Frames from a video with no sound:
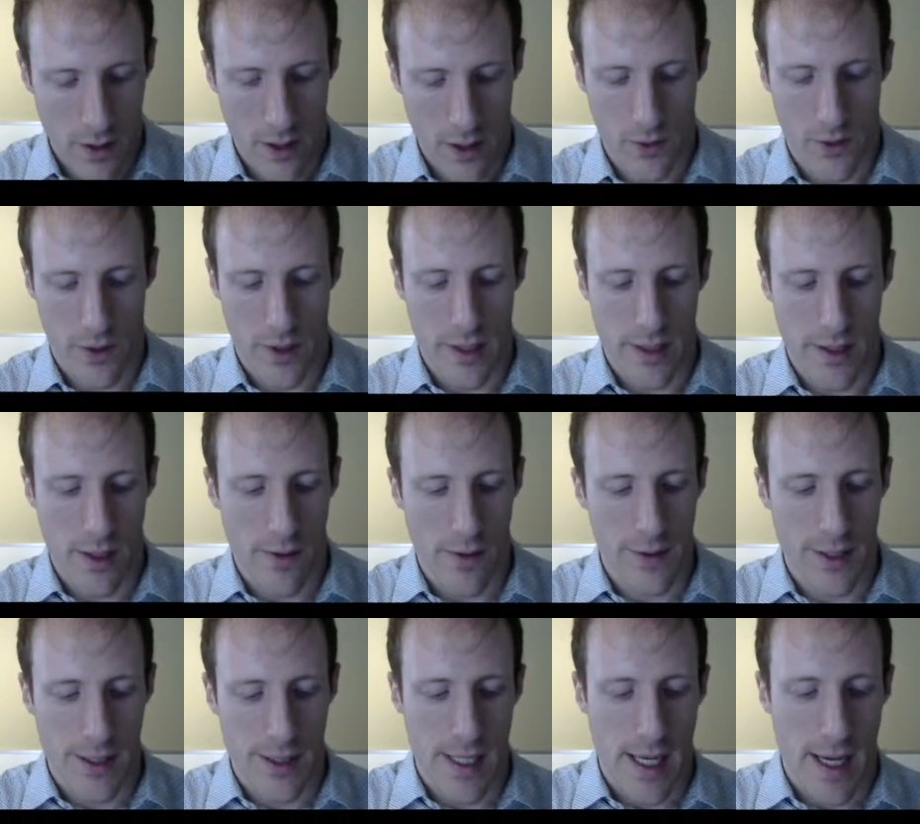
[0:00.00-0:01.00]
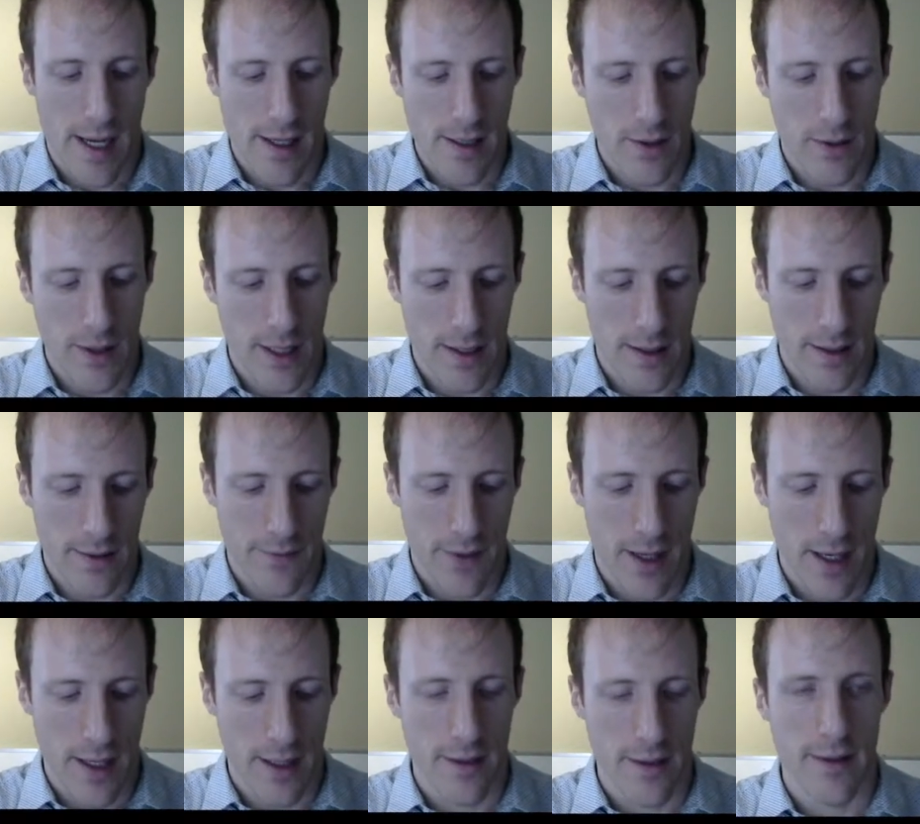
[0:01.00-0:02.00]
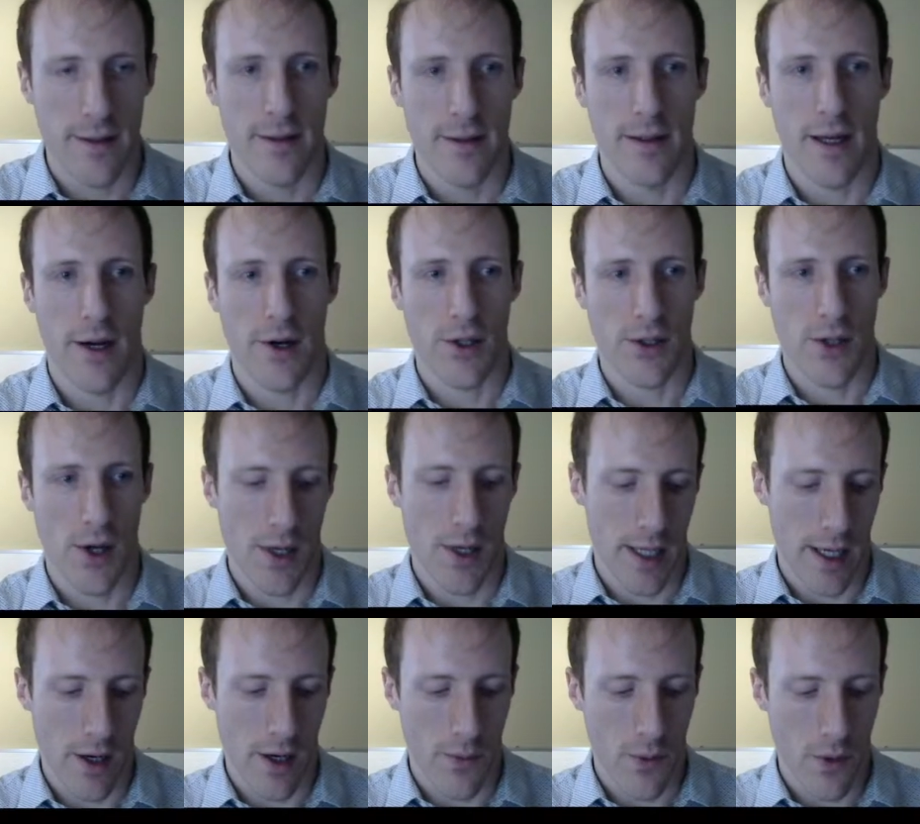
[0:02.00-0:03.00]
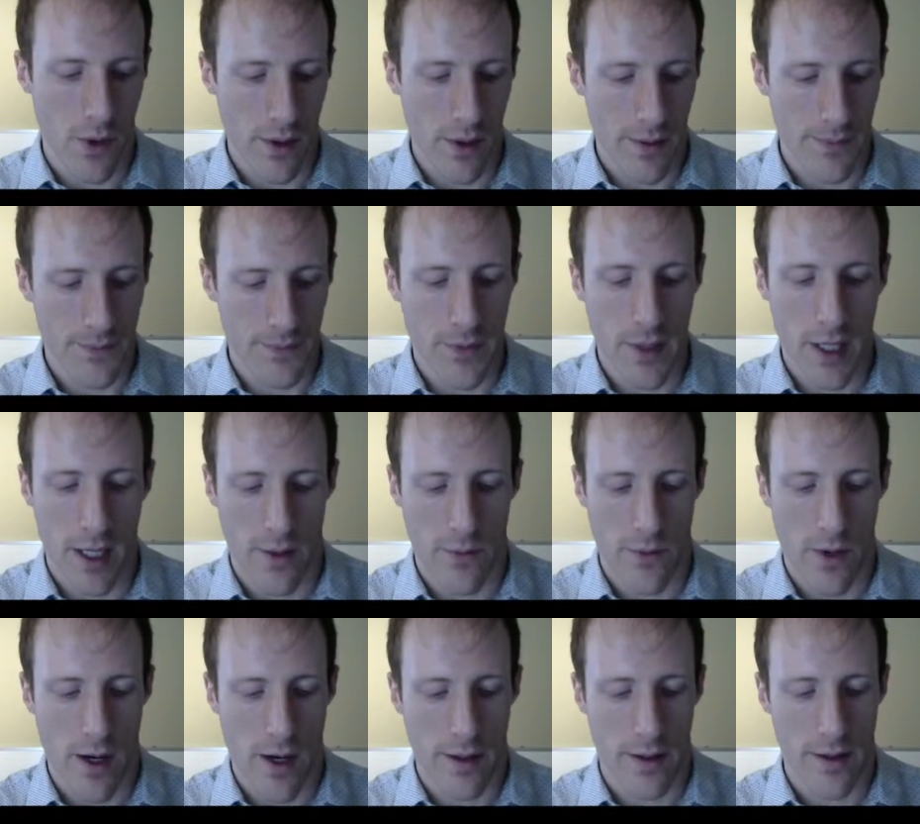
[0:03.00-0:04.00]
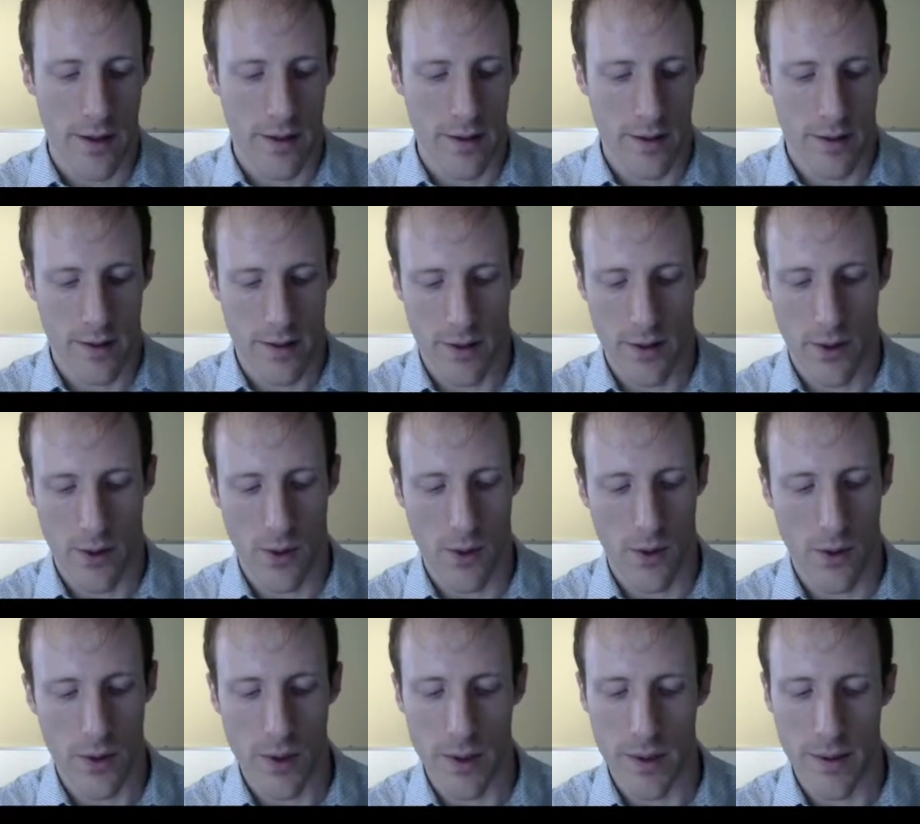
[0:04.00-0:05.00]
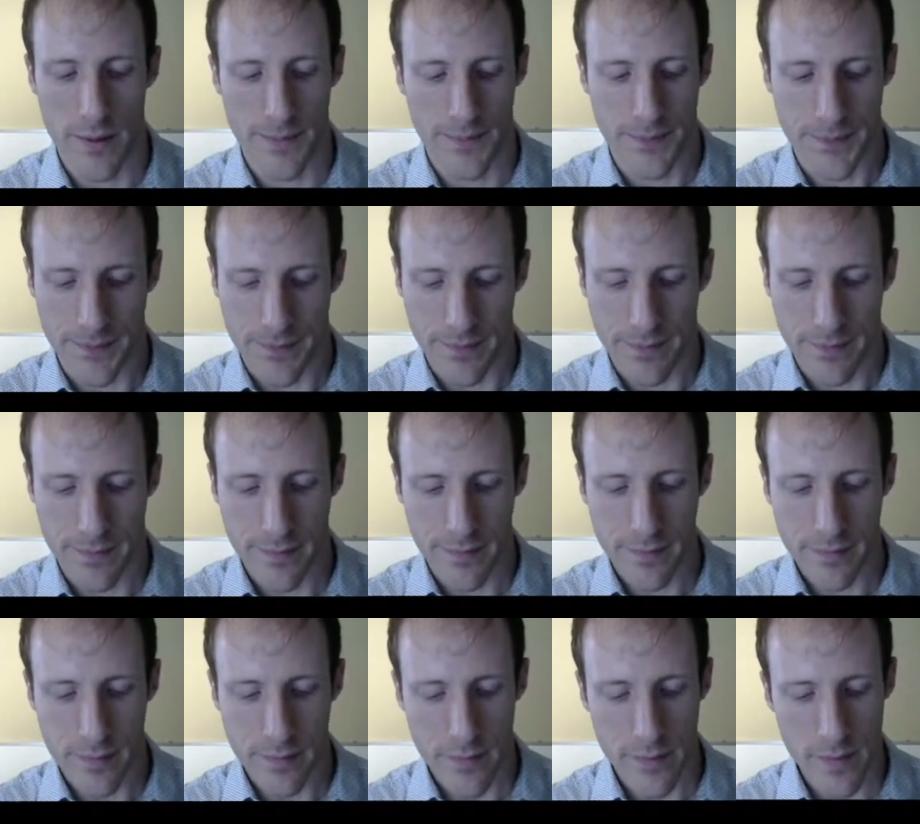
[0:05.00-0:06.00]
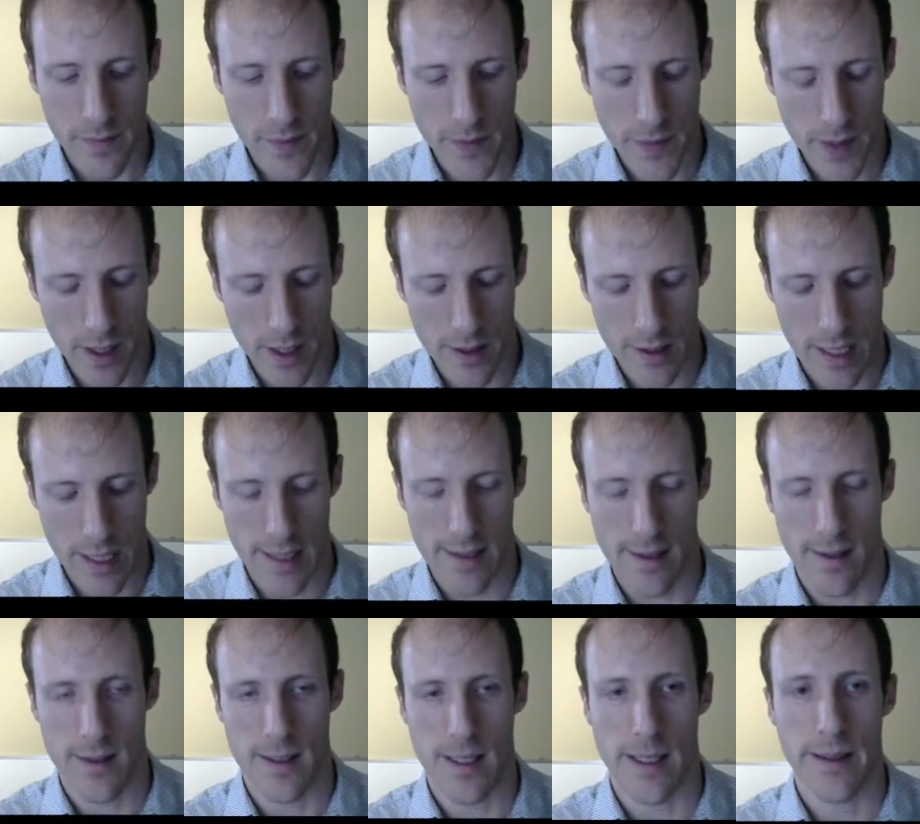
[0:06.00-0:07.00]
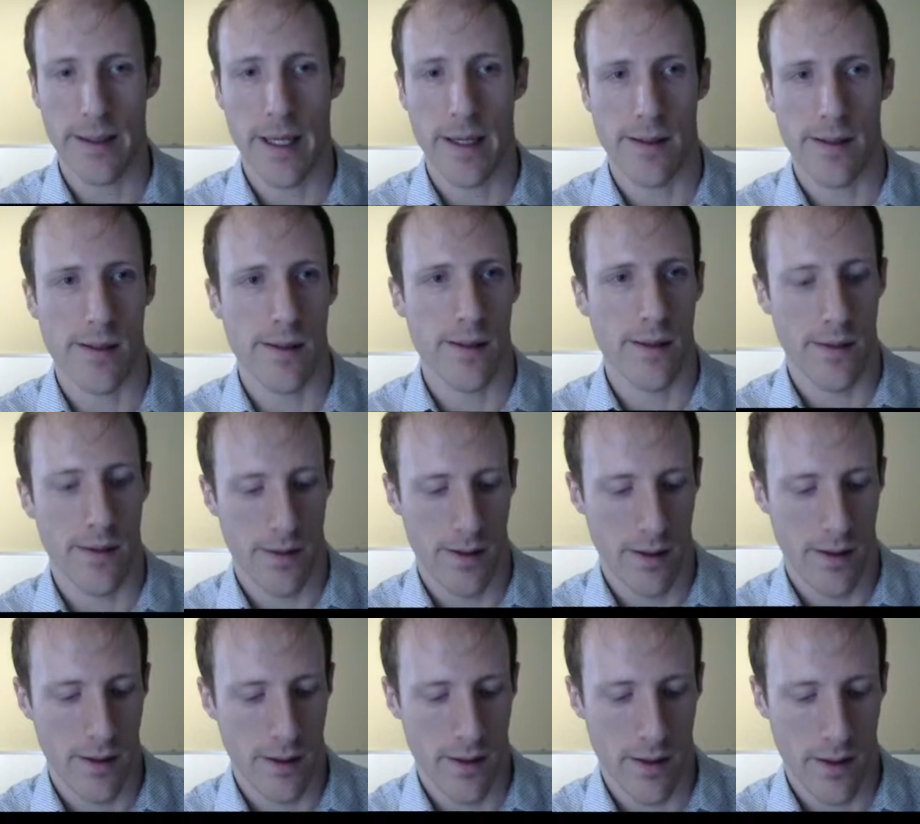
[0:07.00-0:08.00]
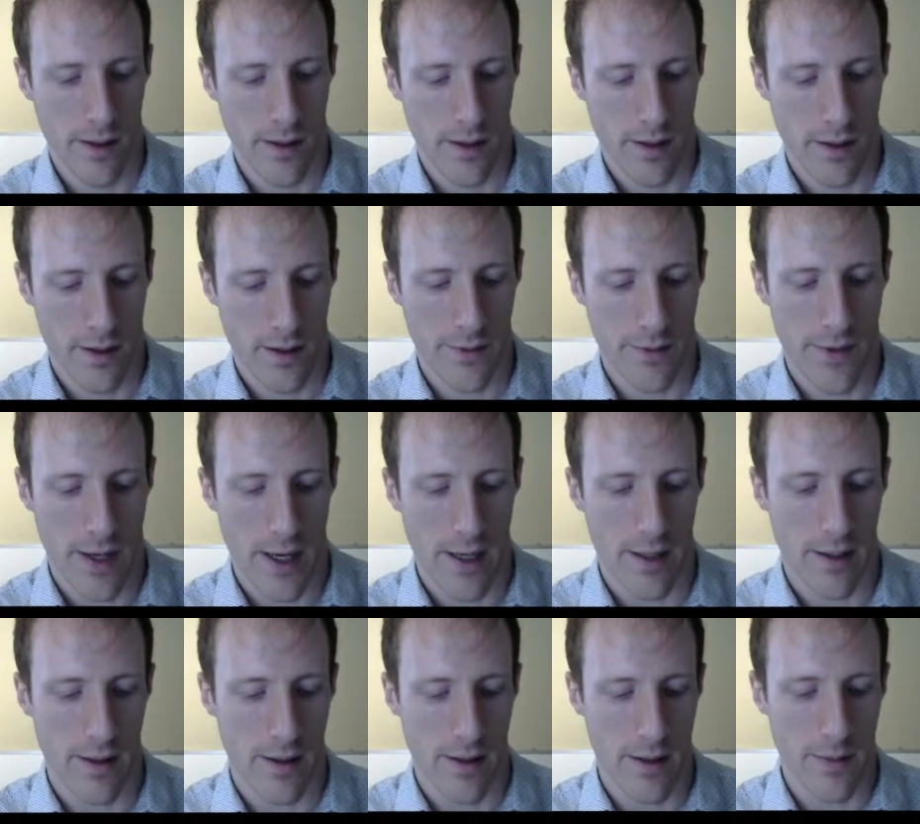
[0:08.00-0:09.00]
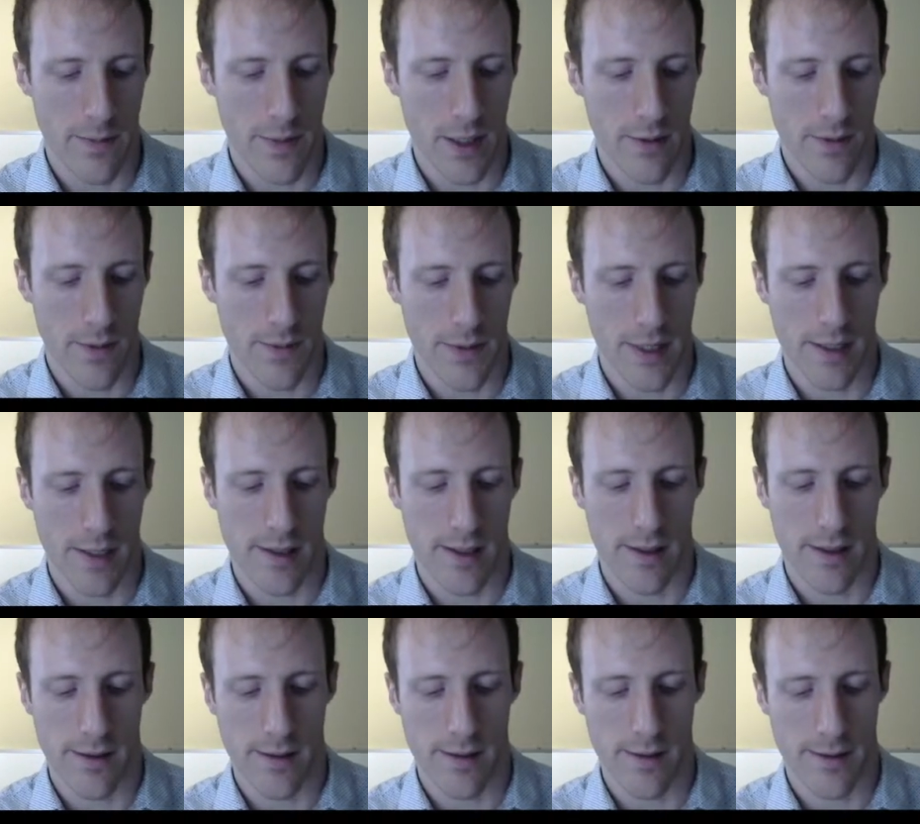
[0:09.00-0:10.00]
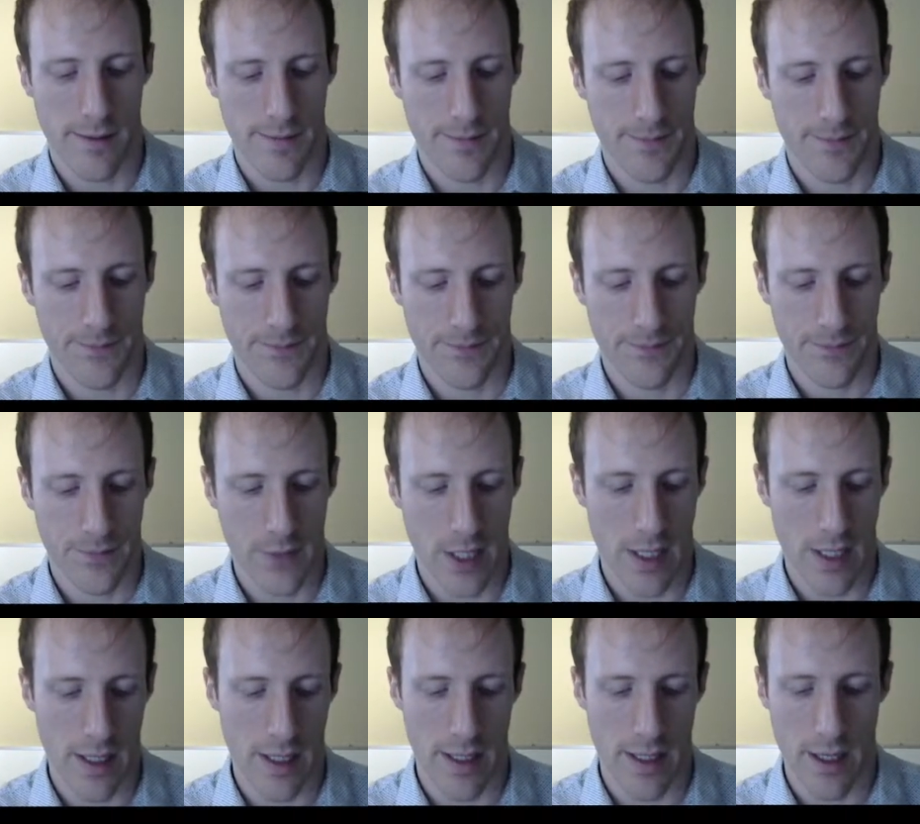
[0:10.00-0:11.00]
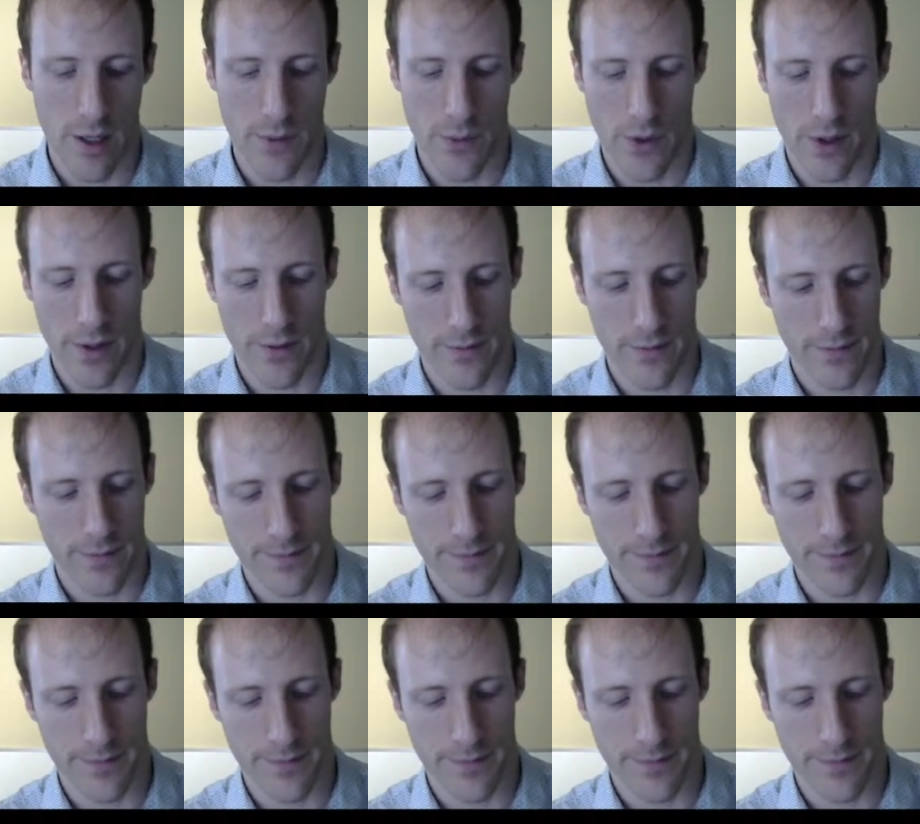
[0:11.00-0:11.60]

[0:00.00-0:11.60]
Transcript: in order to solve this task, we need to find our starting airport and walk the whole adjacency list to find the minimum distance airport.